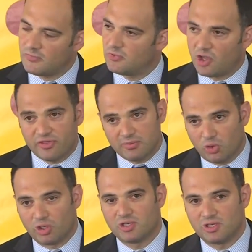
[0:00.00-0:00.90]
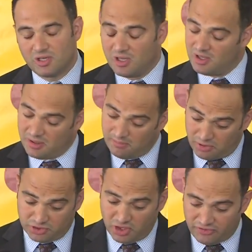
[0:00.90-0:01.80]
Nothing more,
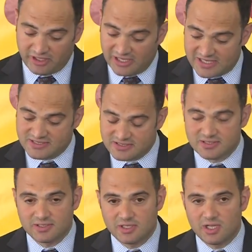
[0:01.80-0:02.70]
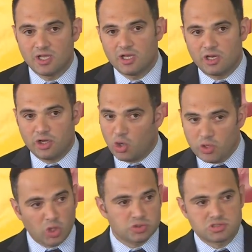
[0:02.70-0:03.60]
but nothing less. No
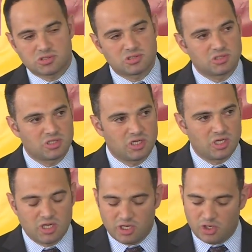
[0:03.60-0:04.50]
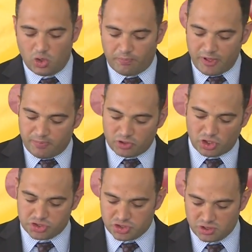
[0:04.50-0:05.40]
notes, no
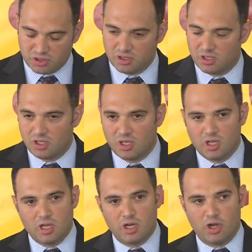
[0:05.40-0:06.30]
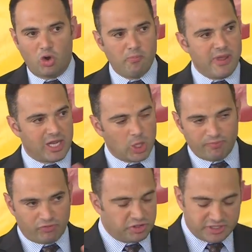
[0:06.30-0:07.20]
pre-production, no makeup
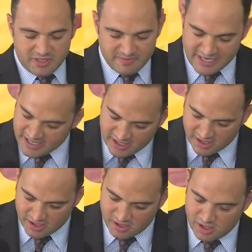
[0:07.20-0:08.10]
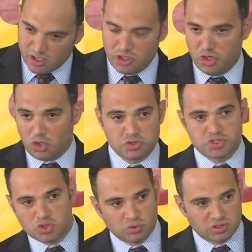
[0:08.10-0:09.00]
for TV, no
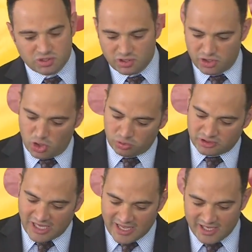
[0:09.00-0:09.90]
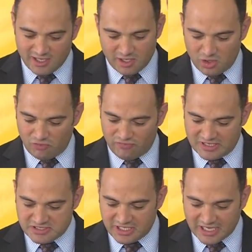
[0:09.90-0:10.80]
suit, no tie, no
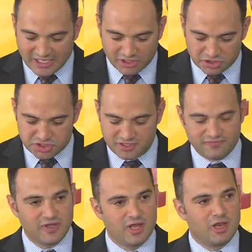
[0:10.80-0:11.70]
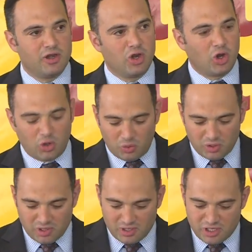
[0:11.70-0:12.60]
fancy handkerchief, no
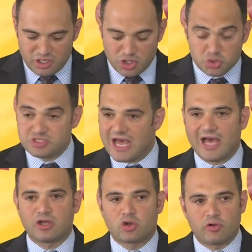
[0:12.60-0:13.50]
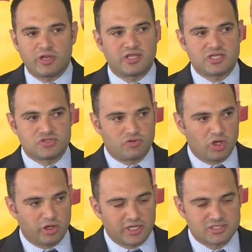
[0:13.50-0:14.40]
news anchory
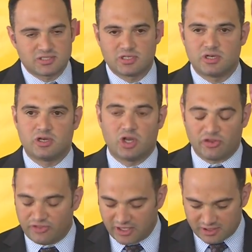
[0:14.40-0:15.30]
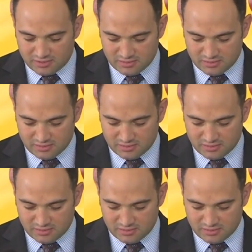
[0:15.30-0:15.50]
histrionics, nothing.